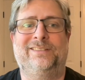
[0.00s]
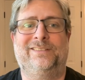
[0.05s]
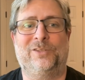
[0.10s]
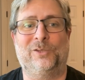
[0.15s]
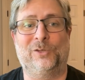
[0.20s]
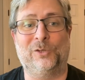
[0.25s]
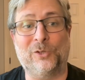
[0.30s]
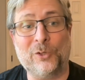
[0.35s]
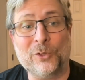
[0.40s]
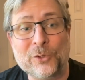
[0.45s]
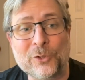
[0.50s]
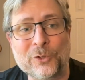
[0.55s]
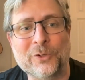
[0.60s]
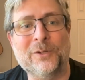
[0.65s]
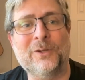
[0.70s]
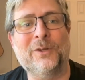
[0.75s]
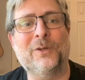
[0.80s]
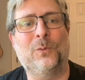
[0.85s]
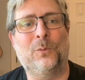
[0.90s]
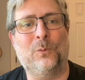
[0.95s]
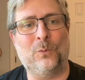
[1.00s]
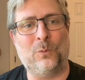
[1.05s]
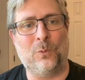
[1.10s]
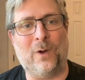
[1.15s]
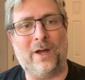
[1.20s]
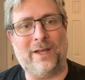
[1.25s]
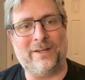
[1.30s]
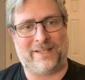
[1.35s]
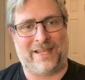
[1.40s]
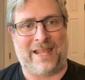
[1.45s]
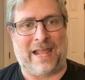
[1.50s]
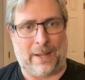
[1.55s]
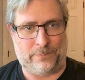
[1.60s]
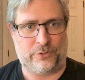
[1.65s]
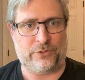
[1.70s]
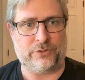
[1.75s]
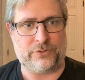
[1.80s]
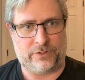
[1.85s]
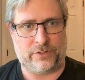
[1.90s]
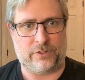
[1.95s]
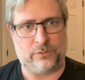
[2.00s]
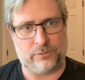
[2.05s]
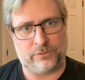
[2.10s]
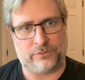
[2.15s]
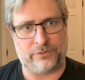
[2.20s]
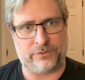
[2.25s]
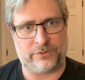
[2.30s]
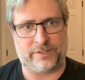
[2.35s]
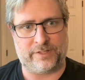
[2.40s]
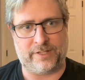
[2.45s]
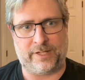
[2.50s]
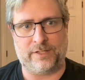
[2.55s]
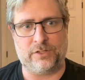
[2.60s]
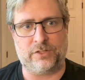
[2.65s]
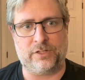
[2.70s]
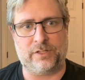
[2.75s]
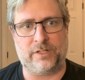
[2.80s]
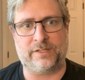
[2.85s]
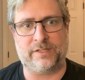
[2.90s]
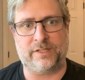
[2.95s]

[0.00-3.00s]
to learn what captures a user's attention.